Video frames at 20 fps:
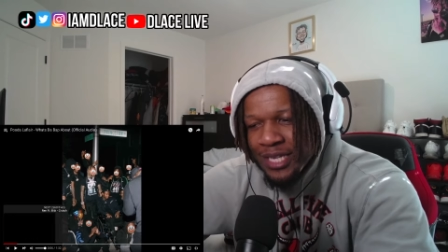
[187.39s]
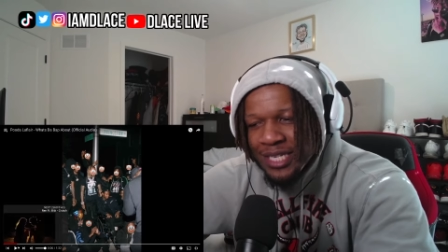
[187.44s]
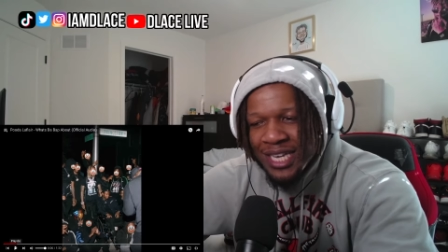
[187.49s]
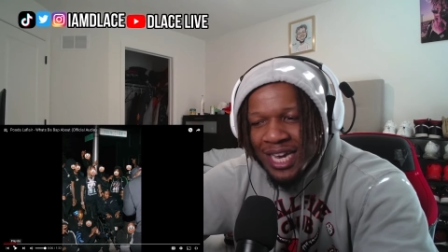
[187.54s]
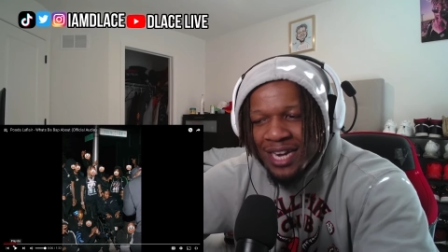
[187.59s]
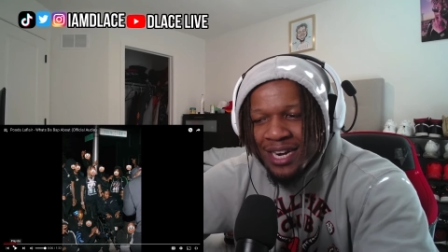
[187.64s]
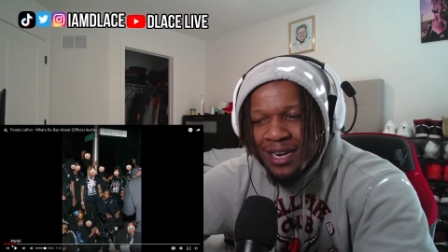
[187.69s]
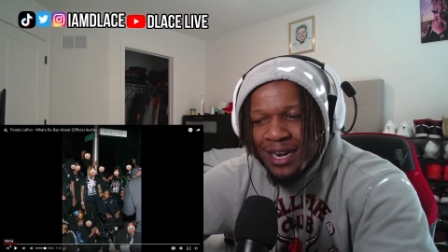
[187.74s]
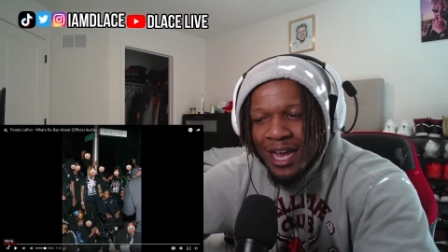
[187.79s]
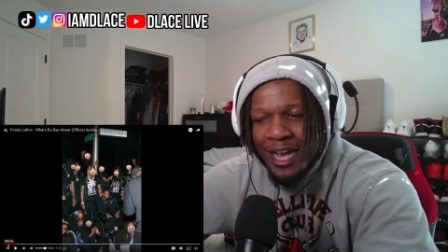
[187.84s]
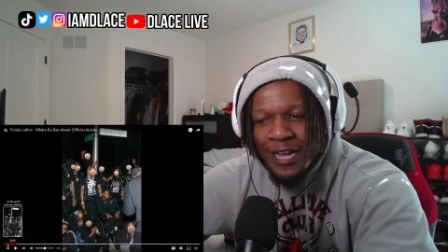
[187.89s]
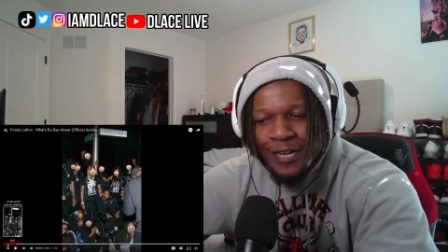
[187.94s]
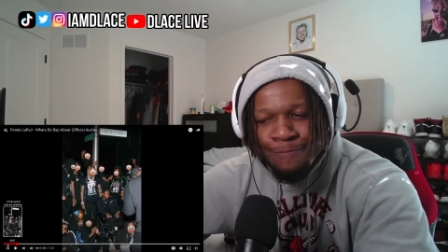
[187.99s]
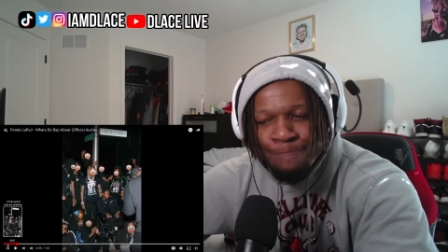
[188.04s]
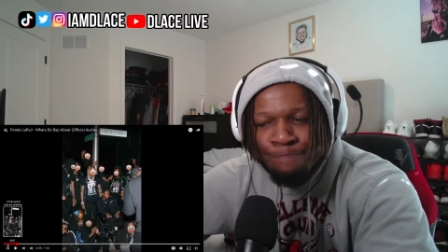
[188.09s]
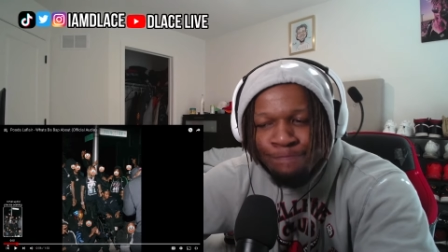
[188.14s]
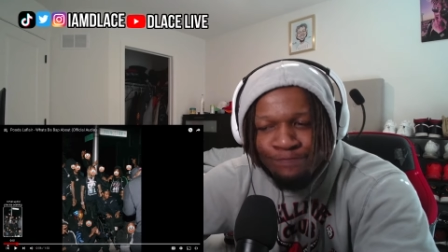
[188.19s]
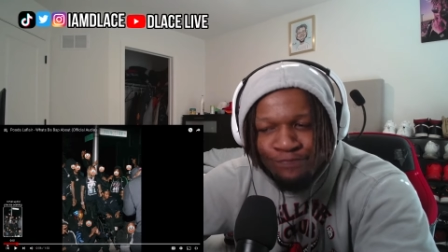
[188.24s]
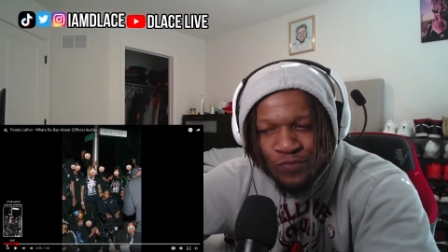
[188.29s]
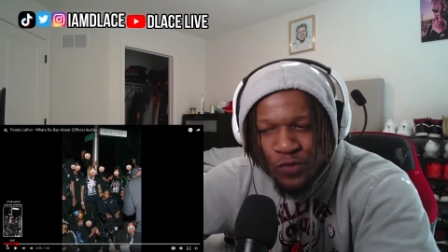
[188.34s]
It's kind of like
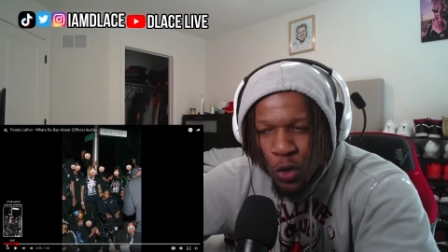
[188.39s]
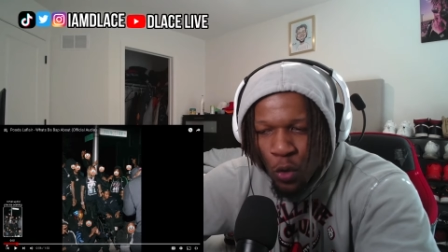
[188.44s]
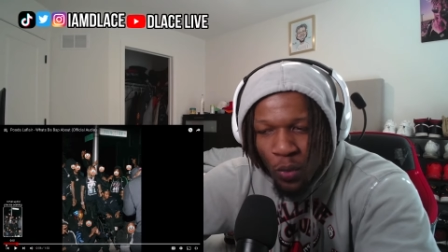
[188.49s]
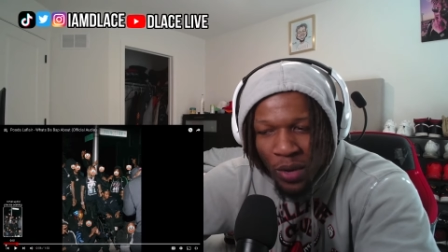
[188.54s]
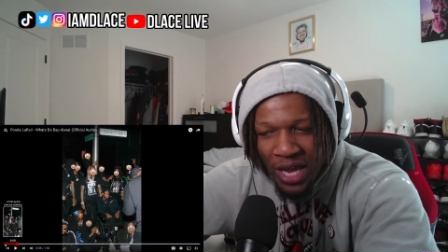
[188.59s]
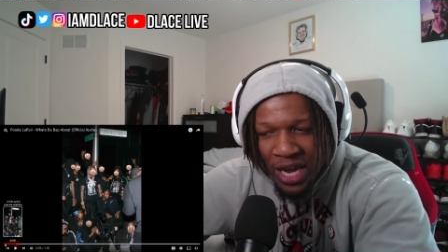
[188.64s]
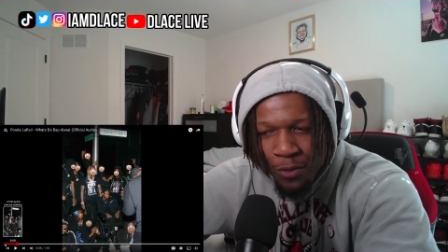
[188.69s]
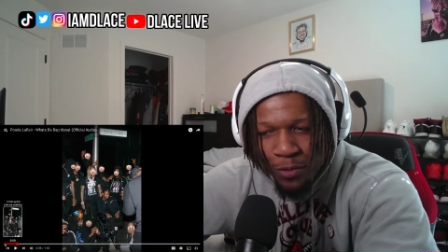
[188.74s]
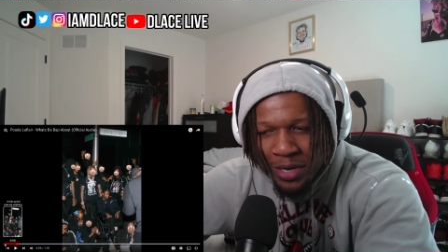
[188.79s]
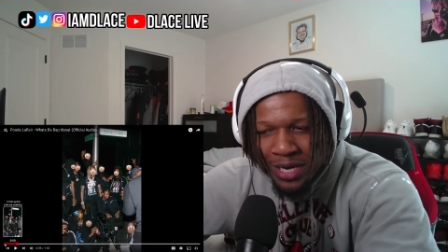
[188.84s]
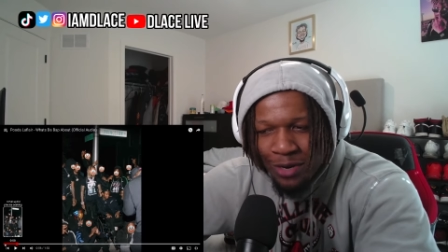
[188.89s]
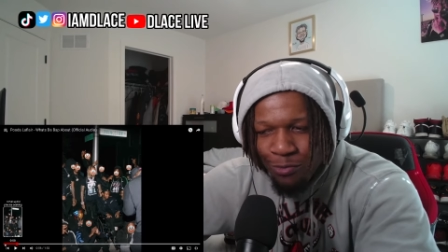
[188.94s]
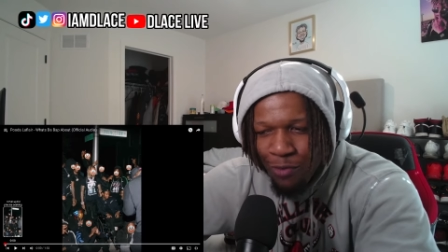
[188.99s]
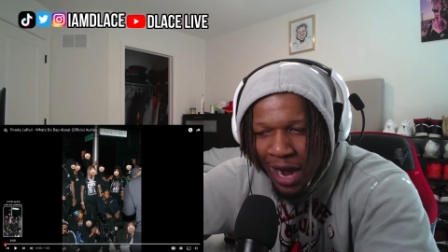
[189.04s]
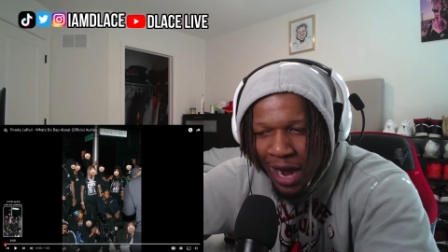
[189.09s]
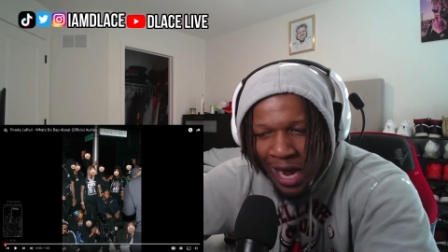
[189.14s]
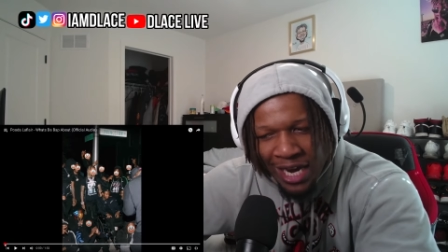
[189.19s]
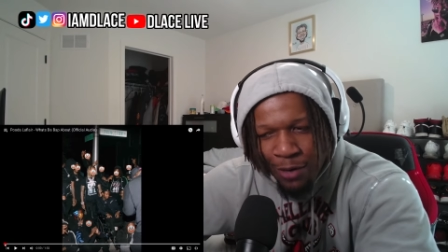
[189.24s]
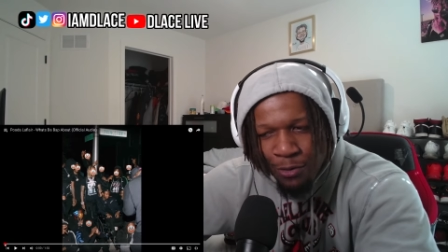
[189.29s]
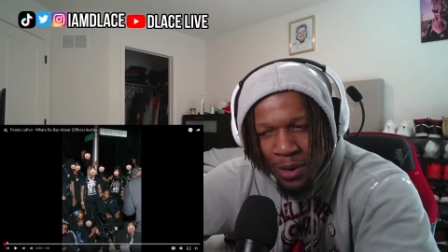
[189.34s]
we ain't really
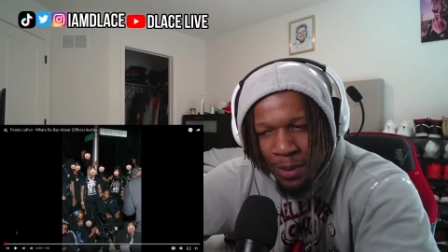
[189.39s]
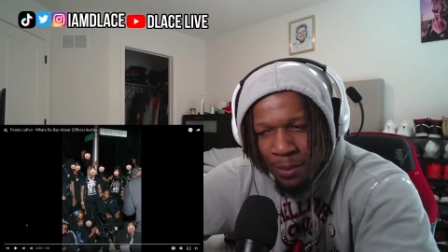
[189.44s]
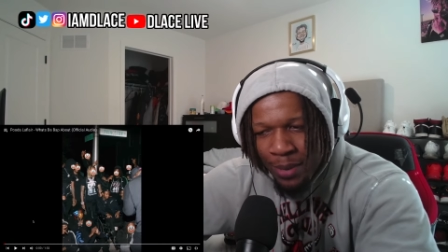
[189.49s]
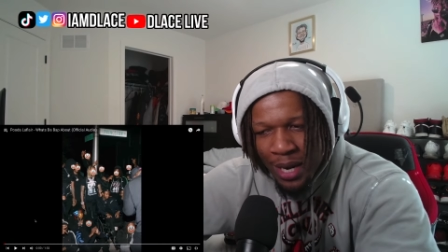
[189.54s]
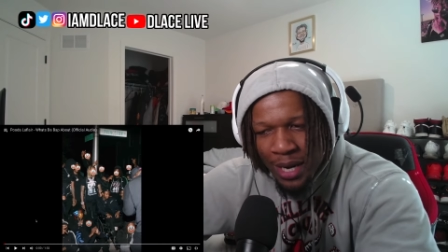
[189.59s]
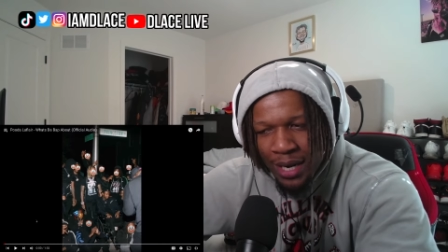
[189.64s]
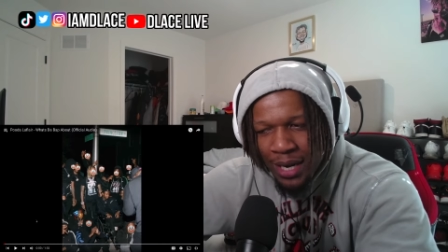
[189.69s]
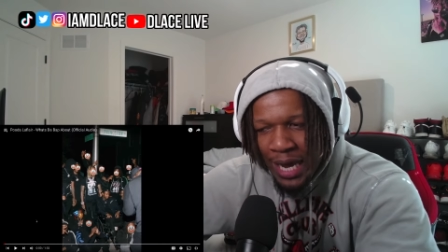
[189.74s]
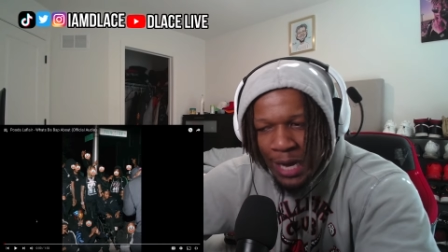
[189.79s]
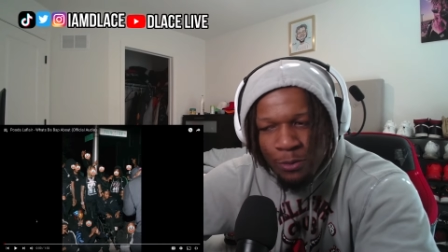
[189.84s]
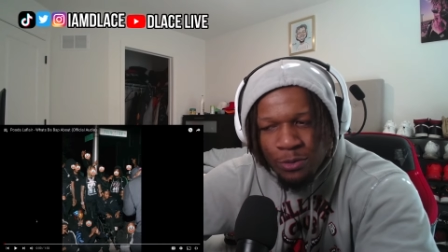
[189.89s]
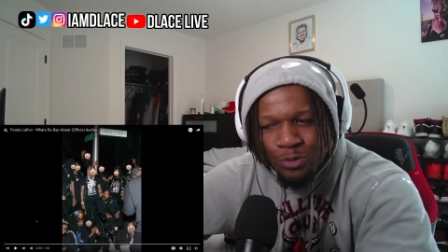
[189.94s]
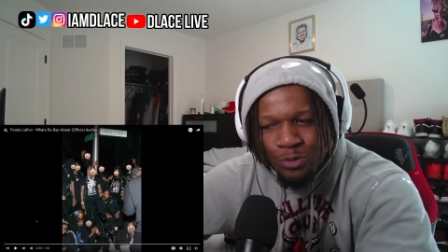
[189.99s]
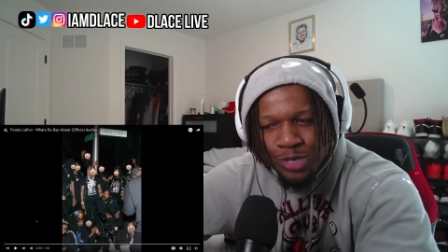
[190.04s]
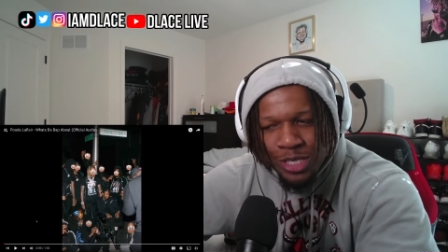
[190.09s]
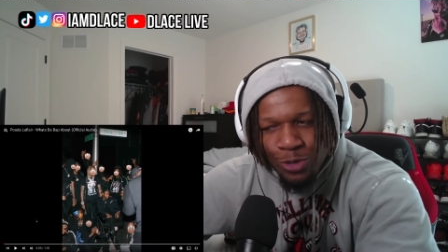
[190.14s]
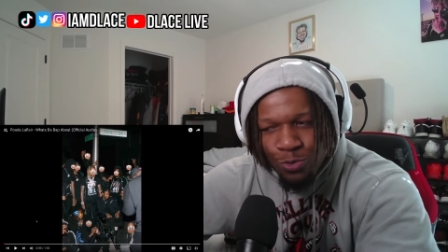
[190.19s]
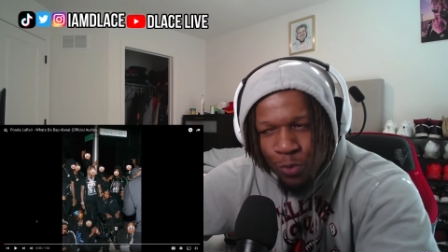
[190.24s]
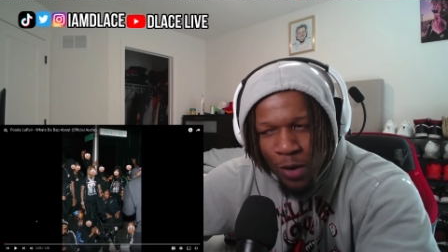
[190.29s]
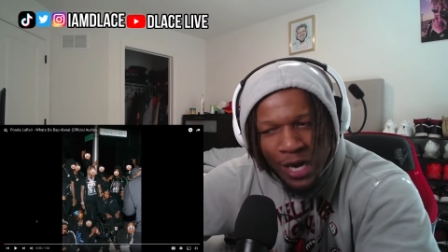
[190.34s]
rocking with Buddy like we
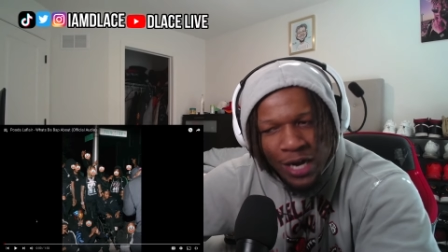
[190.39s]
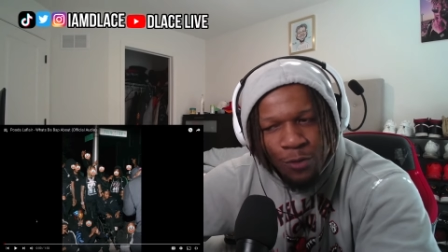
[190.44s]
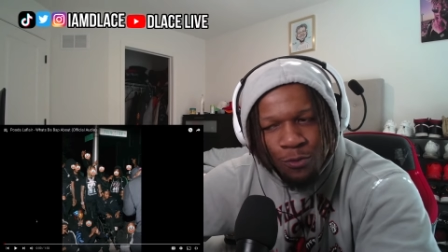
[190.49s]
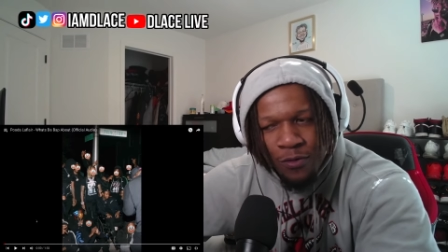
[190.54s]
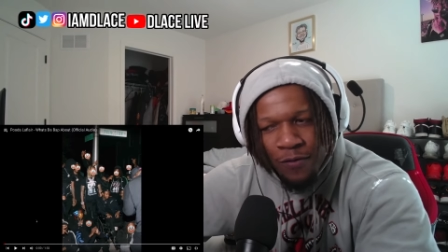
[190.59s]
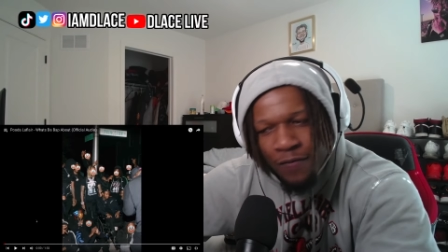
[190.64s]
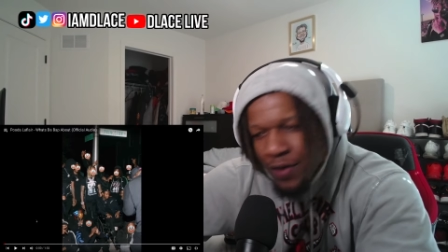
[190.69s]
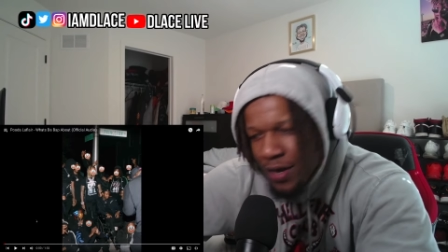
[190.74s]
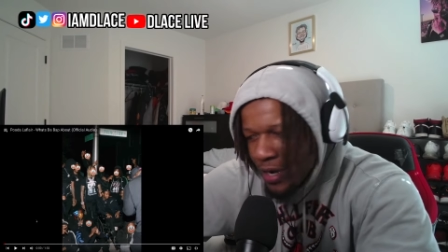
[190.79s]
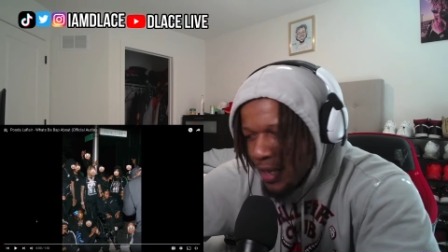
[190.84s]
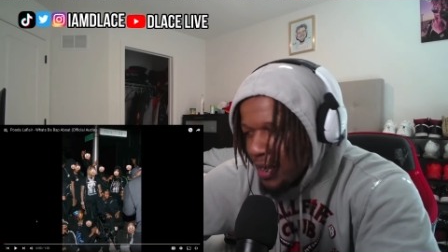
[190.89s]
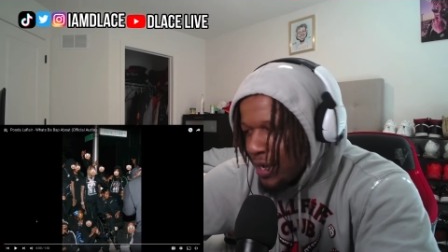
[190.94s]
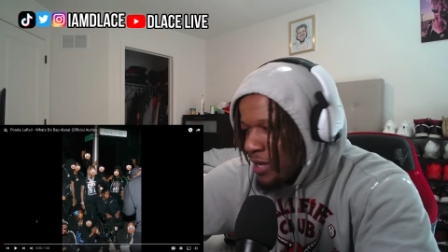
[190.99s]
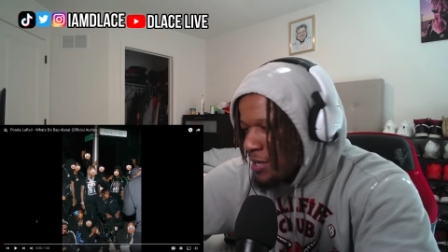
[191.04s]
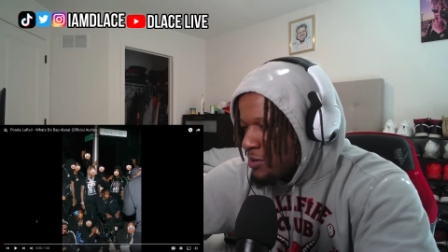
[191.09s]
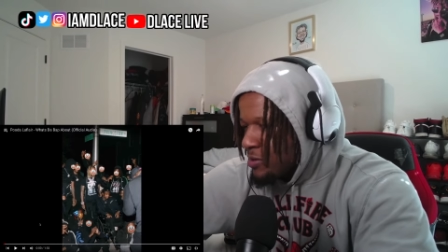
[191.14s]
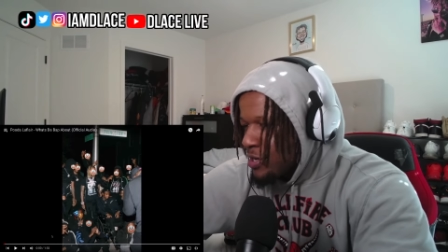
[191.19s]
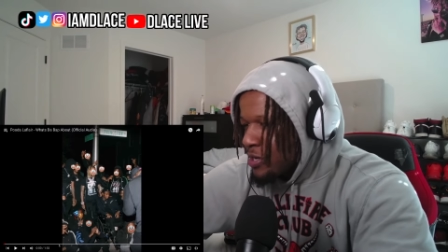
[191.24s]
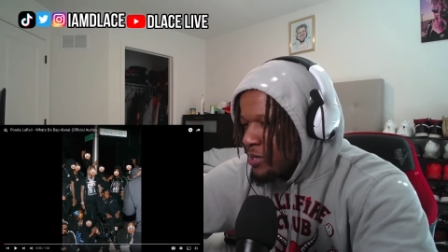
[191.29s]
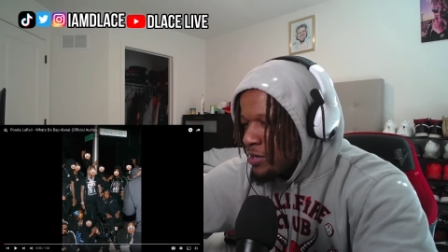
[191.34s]
just rocking with
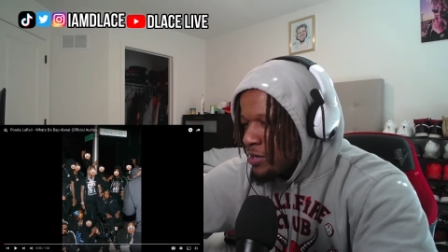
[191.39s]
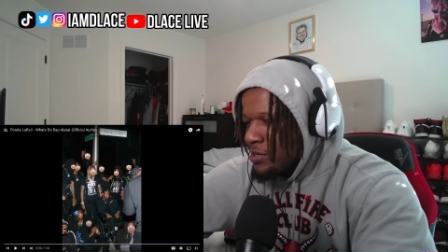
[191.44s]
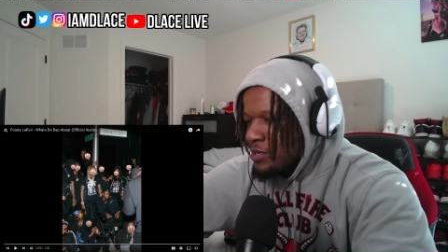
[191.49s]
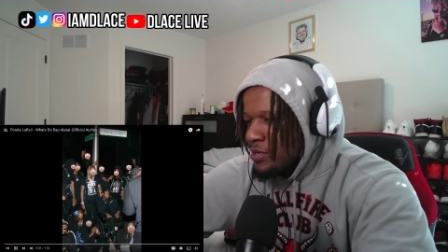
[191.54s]
Vine, you know.